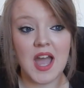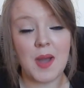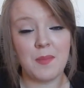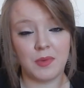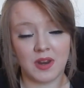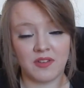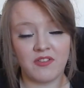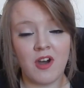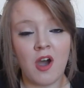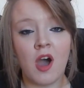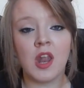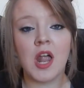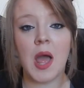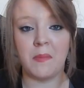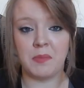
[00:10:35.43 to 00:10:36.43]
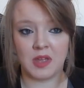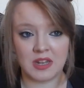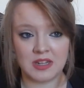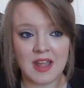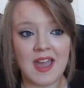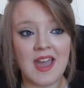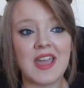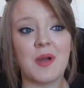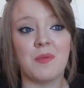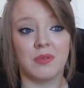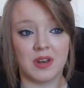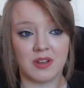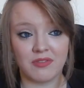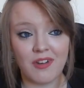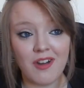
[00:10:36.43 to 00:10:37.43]
I'm going to fall, I'm going to die, I'm
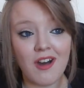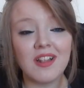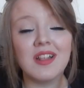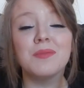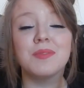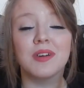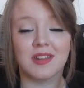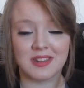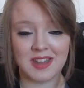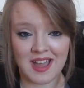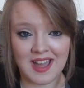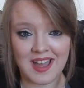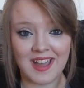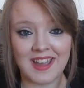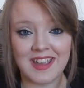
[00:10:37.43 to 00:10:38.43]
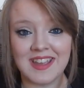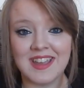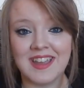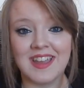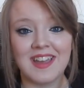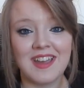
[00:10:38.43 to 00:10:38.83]
going to fall, I'm going to die,